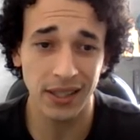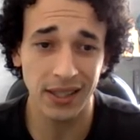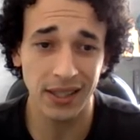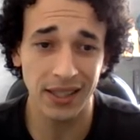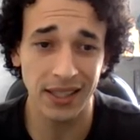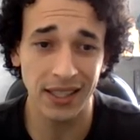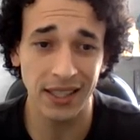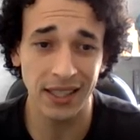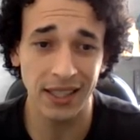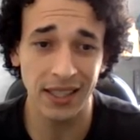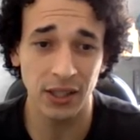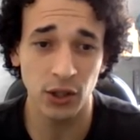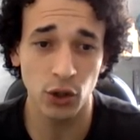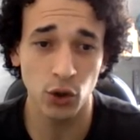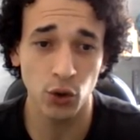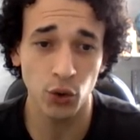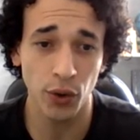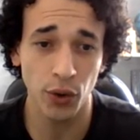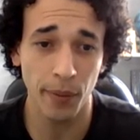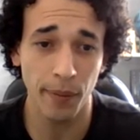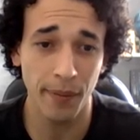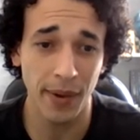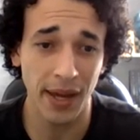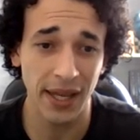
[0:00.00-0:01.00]
the
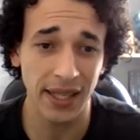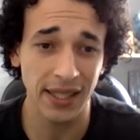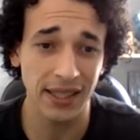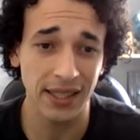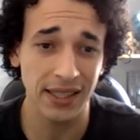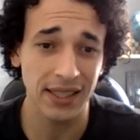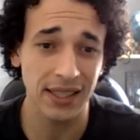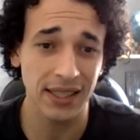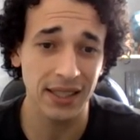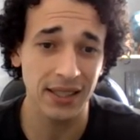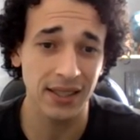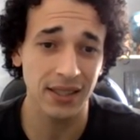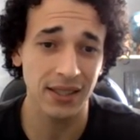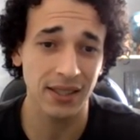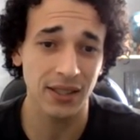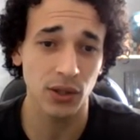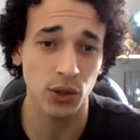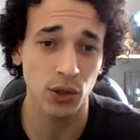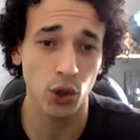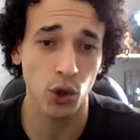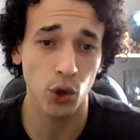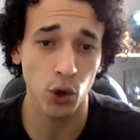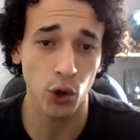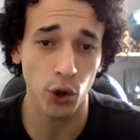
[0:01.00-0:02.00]

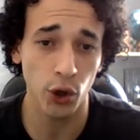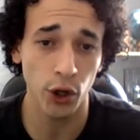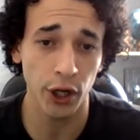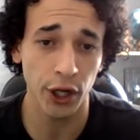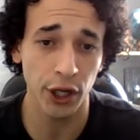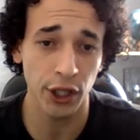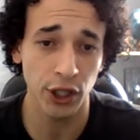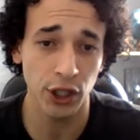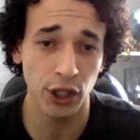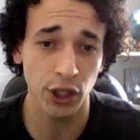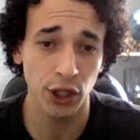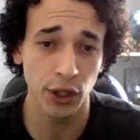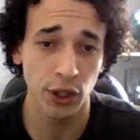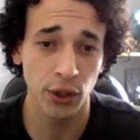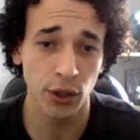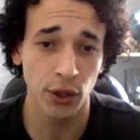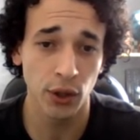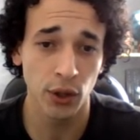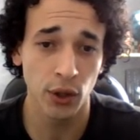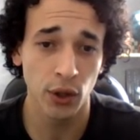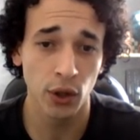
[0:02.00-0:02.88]
tremendous courage